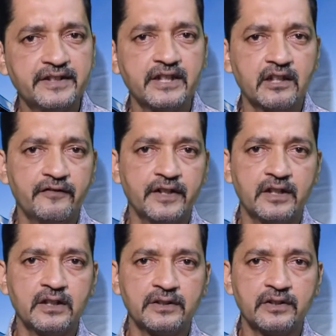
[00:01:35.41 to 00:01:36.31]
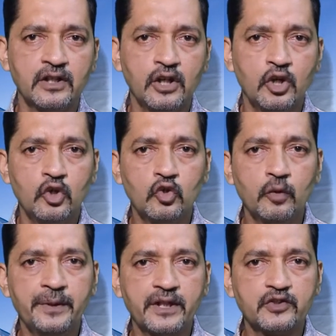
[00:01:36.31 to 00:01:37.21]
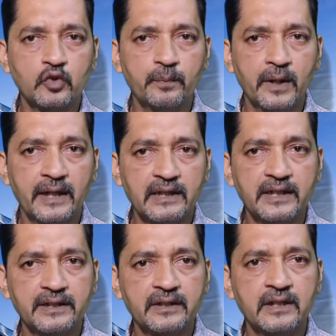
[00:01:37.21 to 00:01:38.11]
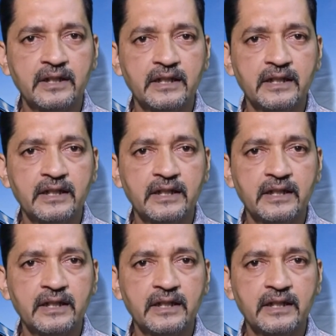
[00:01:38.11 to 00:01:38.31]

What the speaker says: physical fitness to be a super athlete,